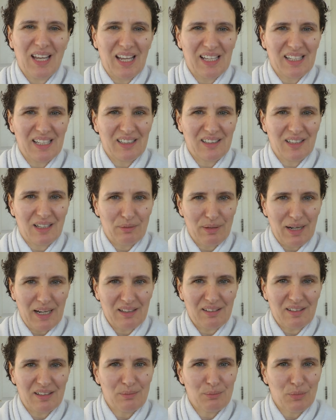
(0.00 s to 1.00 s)
and then
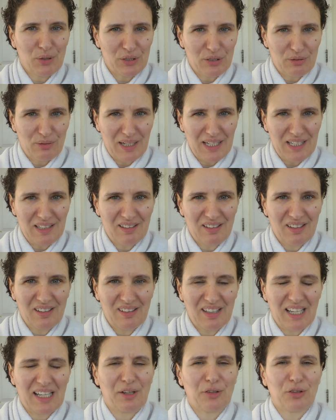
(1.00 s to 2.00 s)
direct and moderate
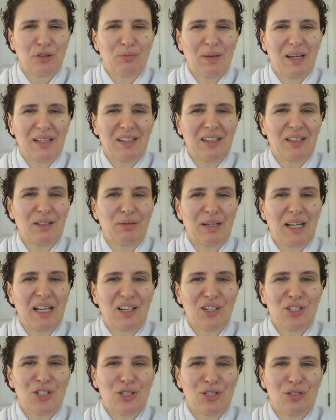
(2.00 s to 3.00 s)
that automatic
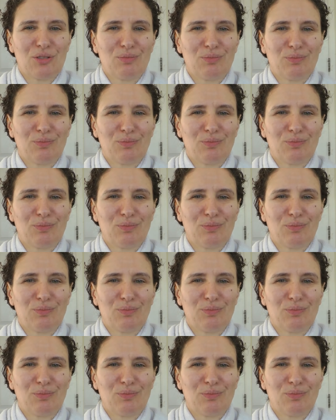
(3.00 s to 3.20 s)
reaction